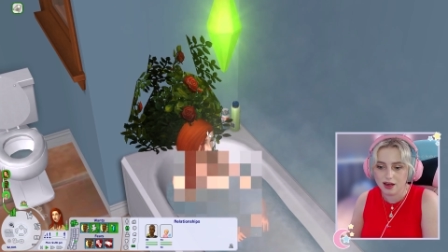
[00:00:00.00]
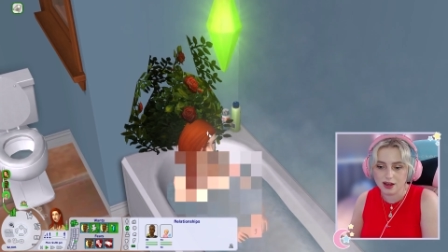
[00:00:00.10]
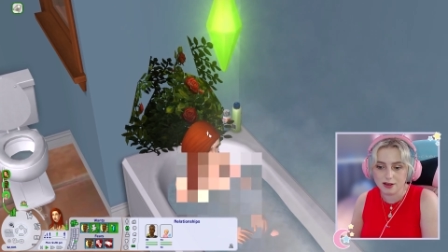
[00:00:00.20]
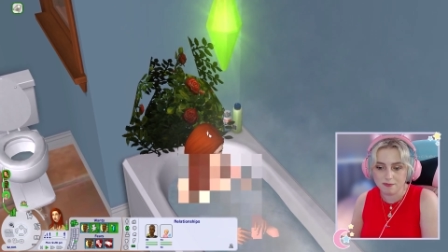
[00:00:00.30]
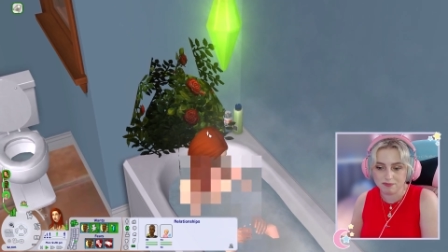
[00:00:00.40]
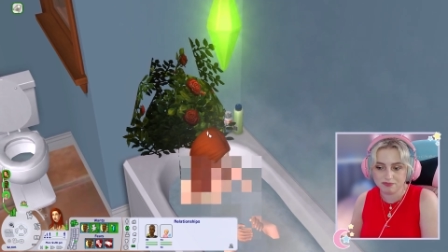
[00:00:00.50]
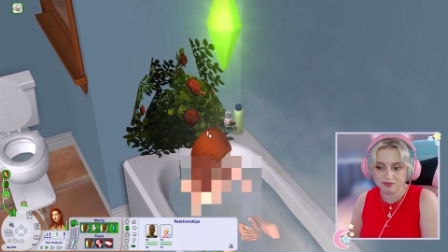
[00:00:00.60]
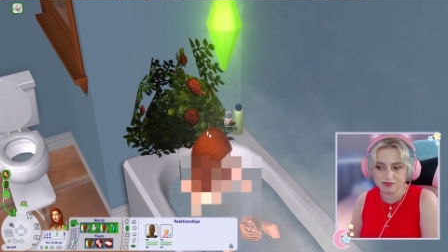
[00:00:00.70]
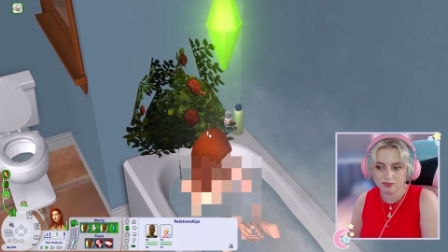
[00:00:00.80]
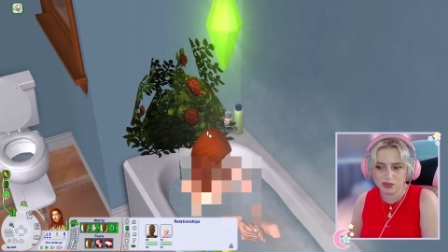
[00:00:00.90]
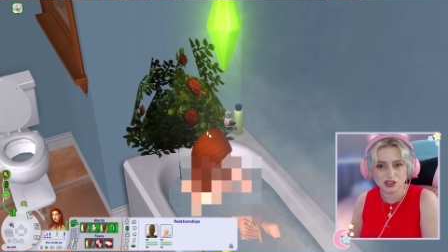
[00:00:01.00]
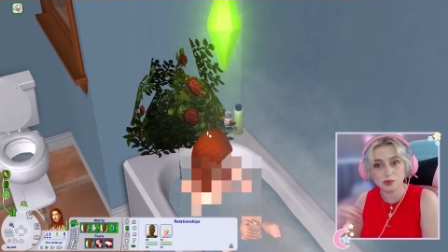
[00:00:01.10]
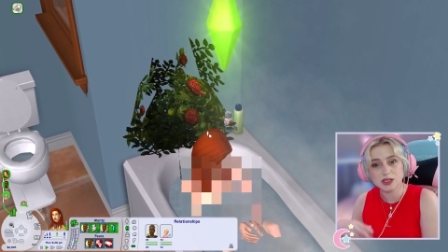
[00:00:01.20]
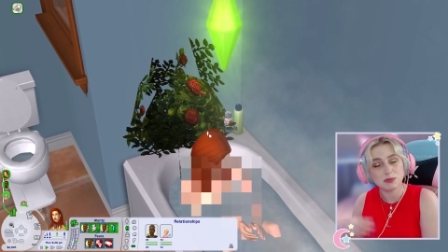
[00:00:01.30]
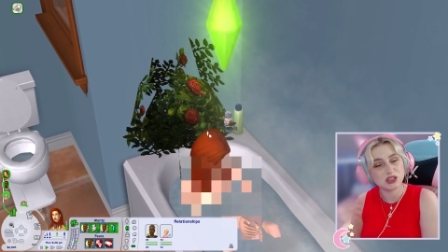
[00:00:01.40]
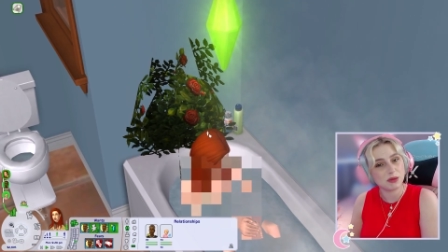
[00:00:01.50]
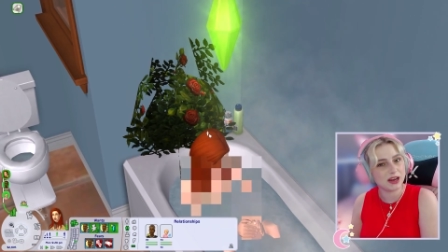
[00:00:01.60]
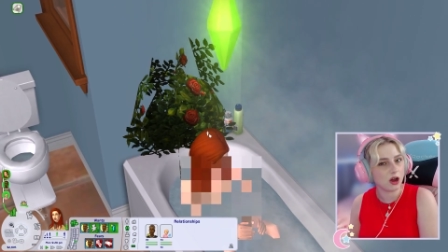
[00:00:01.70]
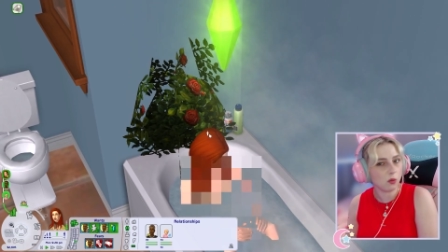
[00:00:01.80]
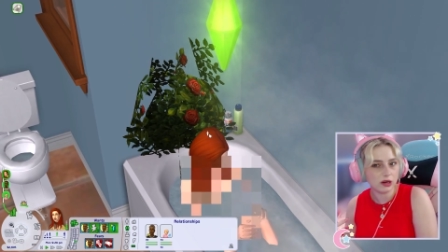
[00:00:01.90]
But sometimes you
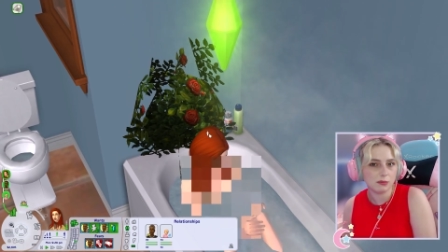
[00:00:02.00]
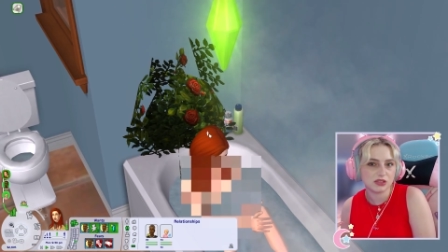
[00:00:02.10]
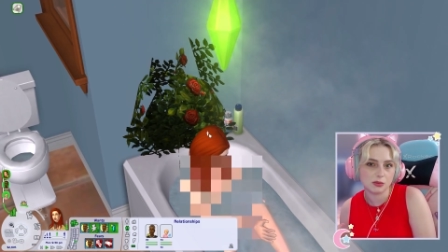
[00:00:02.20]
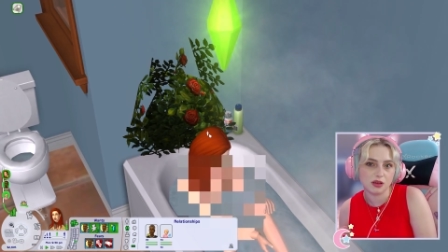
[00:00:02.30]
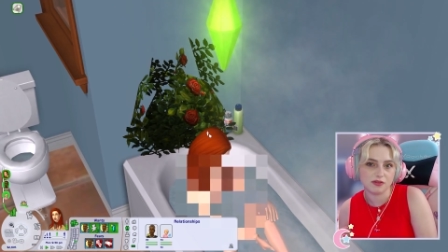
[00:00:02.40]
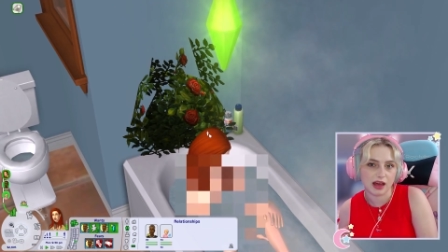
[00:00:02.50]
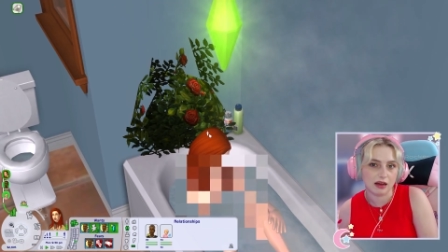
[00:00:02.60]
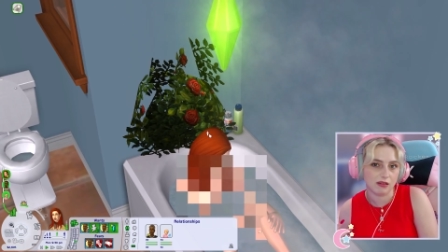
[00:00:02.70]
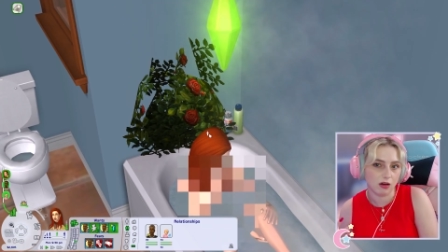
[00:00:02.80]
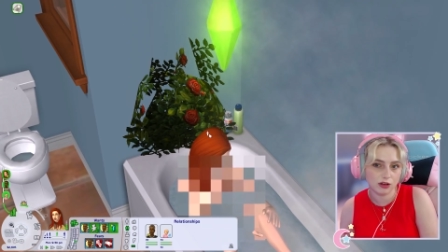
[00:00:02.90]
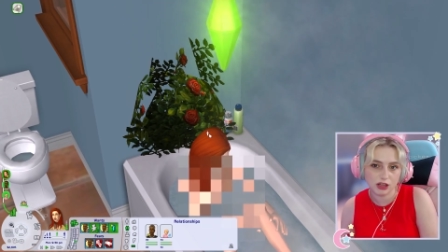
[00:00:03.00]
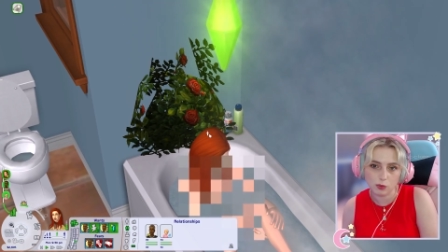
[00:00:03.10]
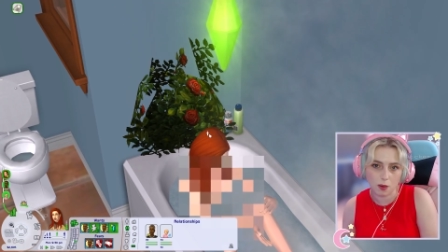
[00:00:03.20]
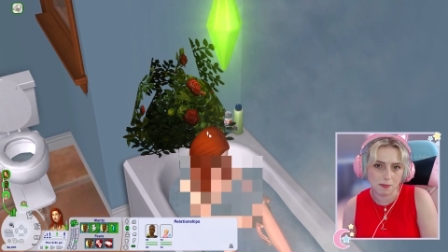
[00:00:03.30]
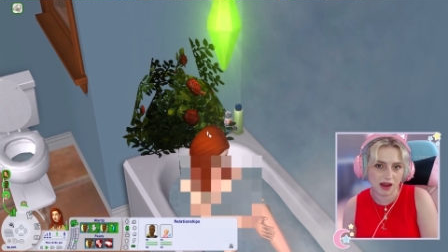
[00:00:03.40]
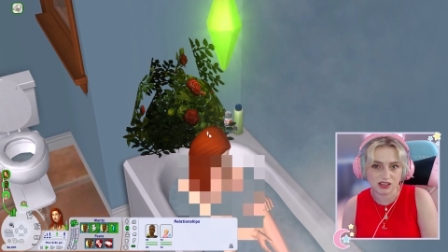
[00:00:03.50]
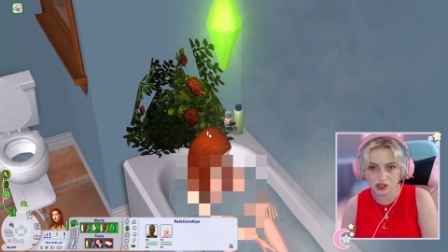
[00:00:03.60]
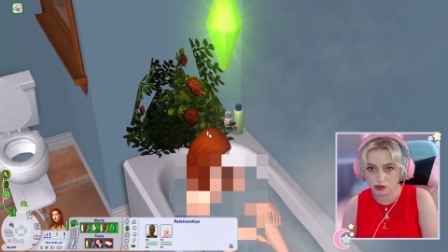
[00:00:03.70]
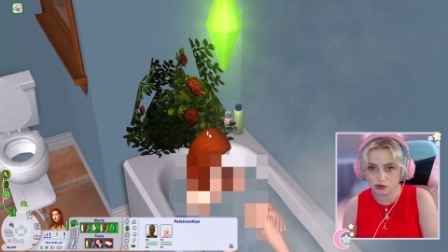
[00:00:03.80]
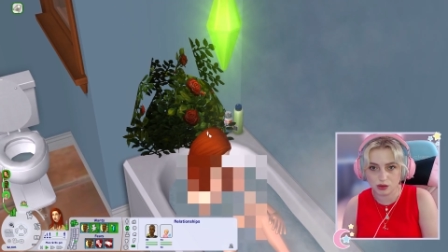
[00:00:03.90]
might not want him to move out, or you want Mary
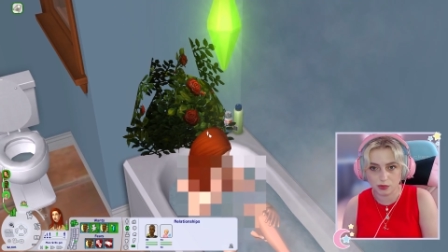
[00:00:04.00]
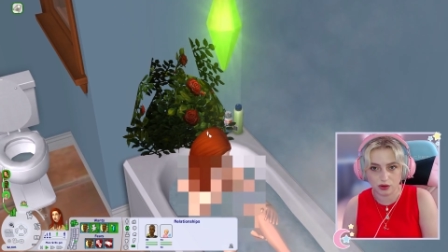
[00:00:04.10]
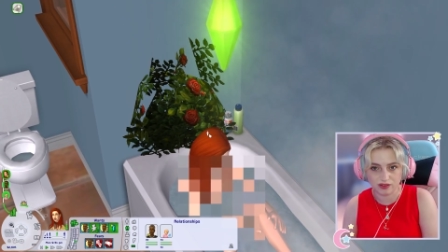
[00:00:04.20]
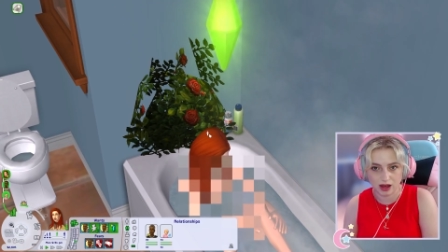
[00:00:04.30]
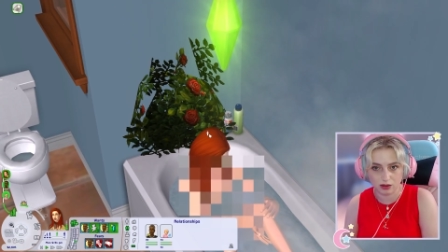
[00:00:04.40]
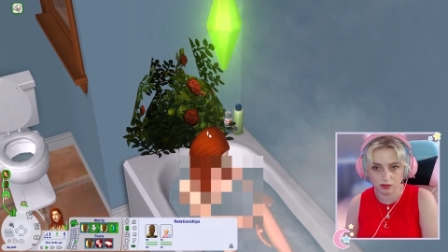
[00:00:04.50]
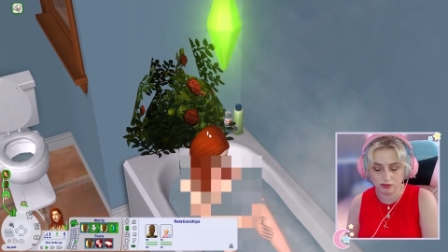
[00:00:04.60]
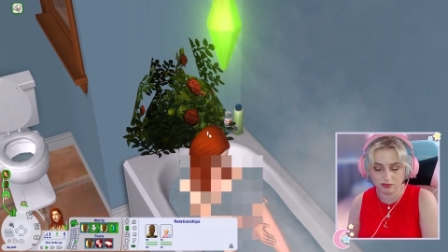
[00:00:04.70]
Sue to move out.